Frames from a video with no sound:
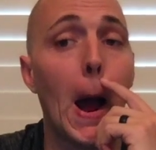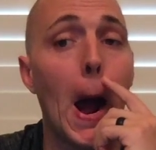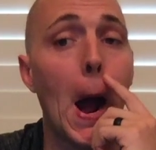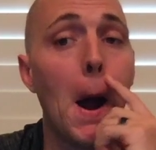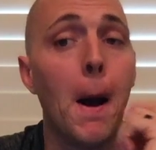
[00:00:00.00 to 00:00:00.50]

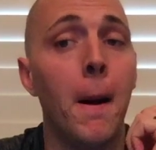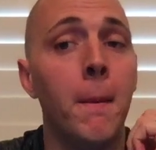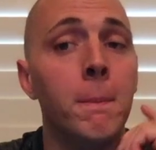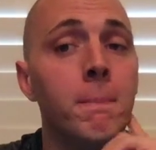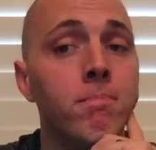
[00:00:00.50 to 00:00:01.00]

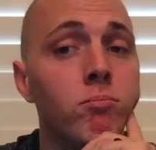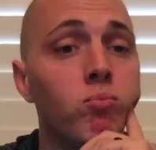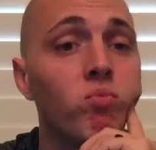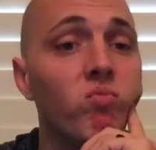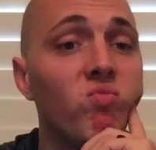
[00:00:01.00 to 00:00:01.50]
I
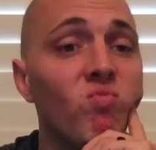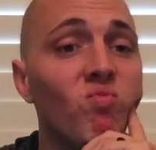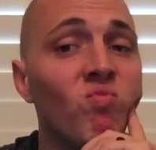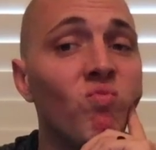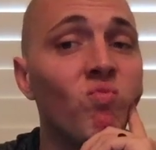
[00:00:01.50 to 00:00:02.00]

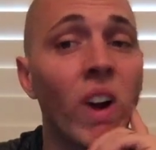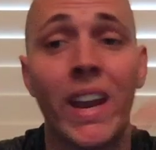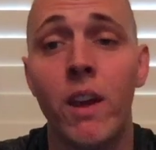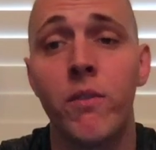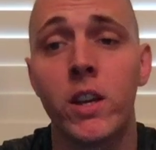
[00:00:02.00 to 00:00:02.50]

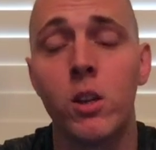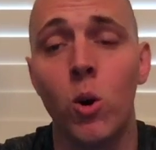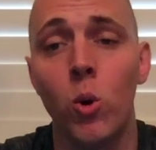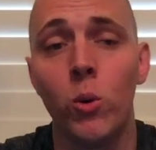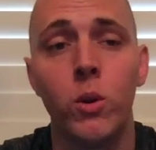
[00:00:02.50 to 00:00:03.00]
can't fix
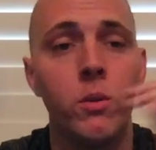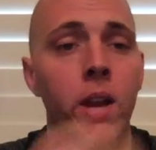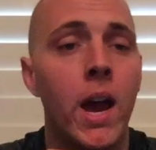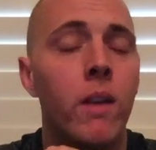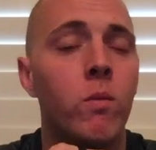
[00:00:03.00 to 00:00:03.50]
old,
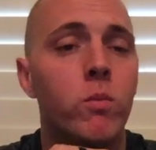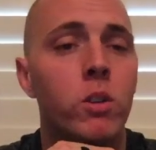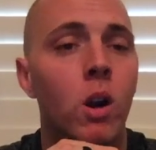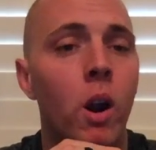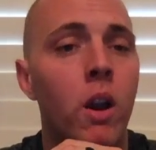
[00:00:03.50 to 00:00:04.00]
Dad.
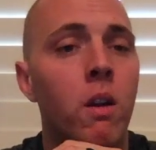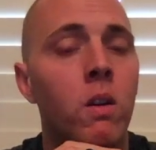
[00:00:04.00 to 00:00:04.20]
Sorry.